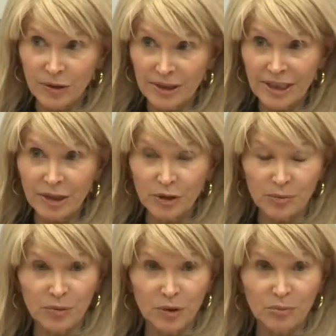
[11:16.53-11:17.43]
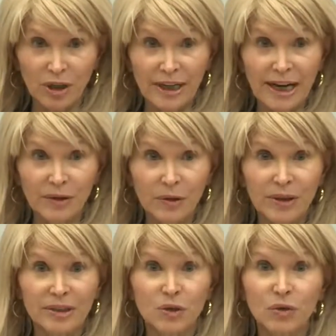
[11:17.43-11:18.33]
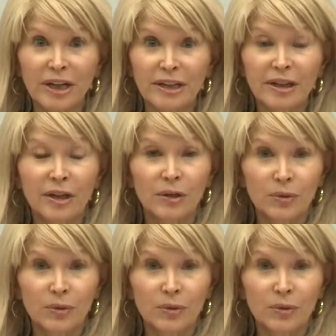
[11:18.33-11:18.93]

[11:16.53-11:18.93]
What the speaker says: you can take your blood out, you can train